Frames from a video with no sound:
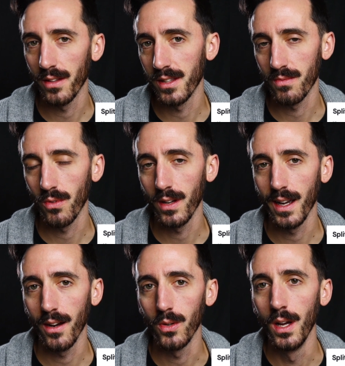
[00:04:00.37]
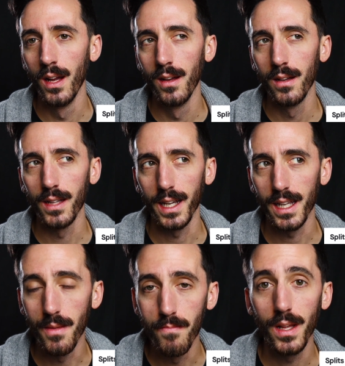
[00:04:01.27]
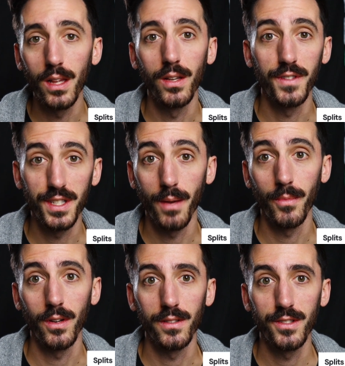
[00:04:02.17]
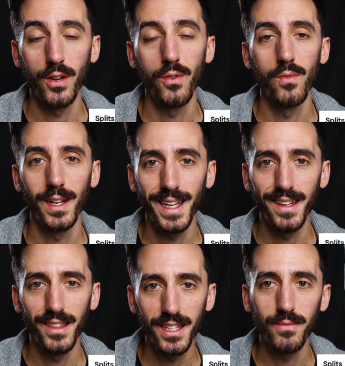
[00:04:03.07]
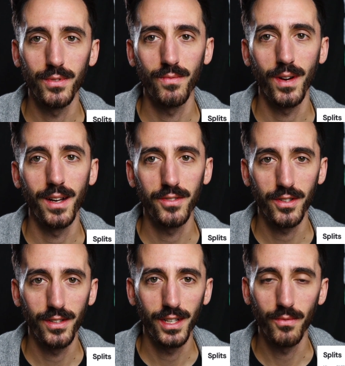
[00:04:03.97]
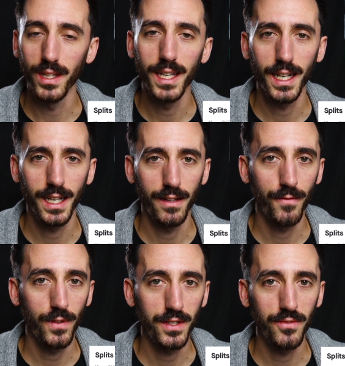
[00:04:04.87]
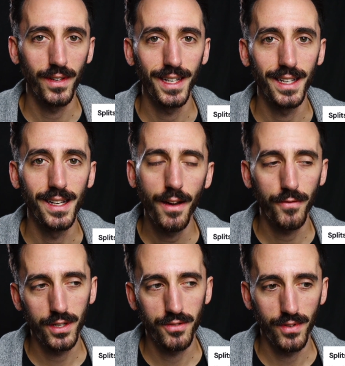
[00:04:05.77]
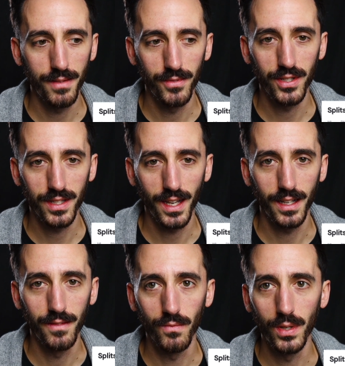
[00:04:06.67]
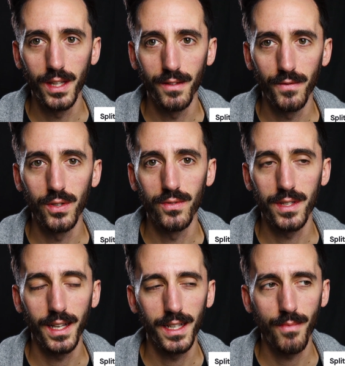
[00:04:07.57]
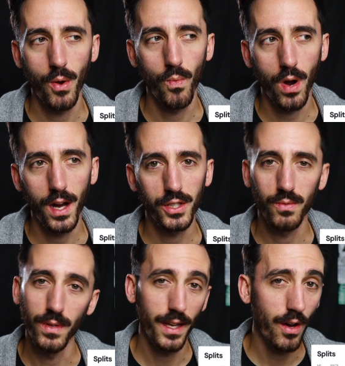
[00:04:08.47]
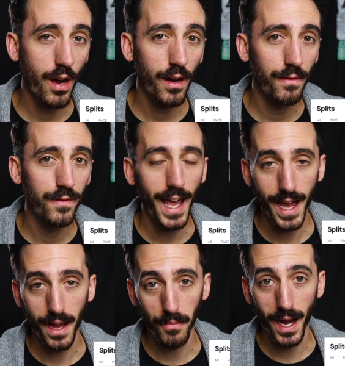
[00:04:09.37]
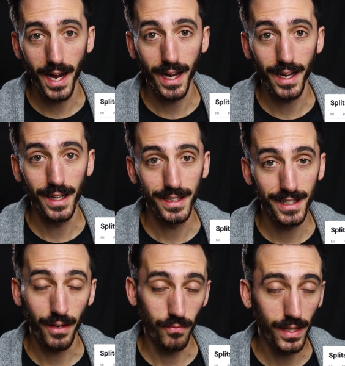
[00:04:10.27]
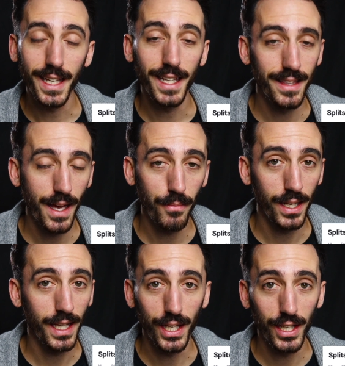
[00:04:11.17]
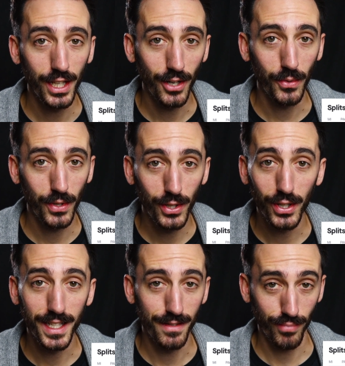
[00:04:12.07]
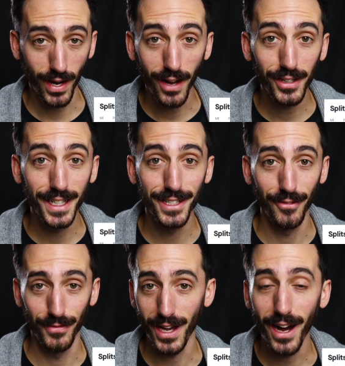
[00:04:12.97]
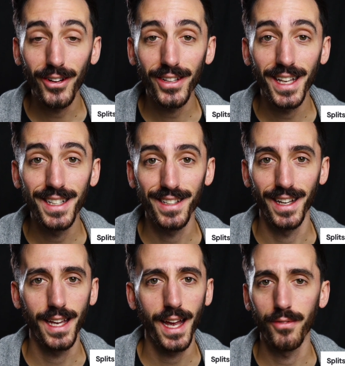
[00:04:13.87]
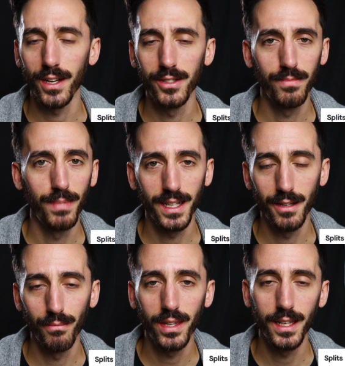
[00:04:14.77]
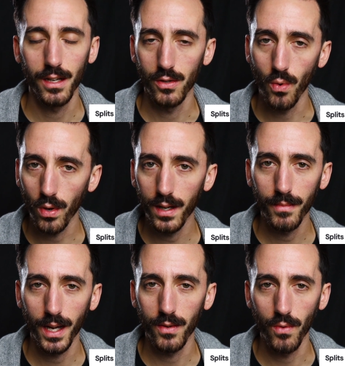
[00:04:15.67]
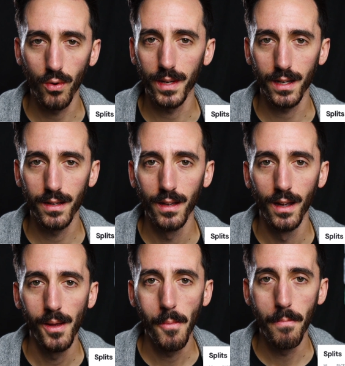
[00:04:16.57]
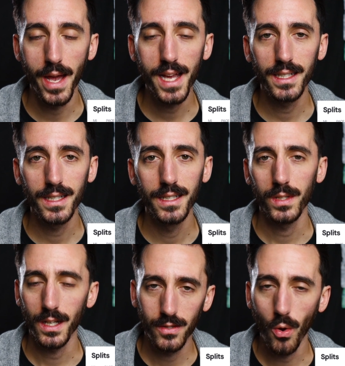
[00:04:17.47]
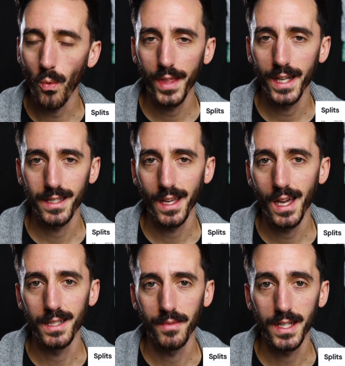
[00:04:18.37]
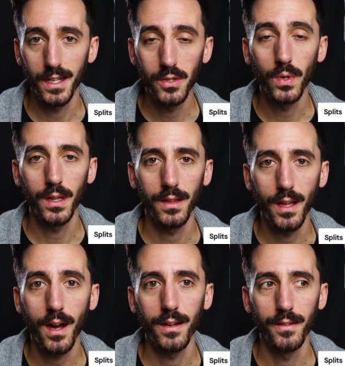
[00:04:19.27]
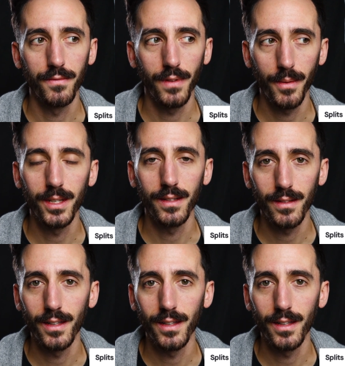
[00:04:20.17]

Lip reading: done this workout like in the middle of summer. So again, this was where I was starting to really get kind of frustrated, not frustrated, but just like really confused. Like, is my watch really off? Did I really eat that many, cookies and brownies over the holidays? Like, have I been completely ignoring my aerobic base? Which I don't think is the case, because I do a lot of, I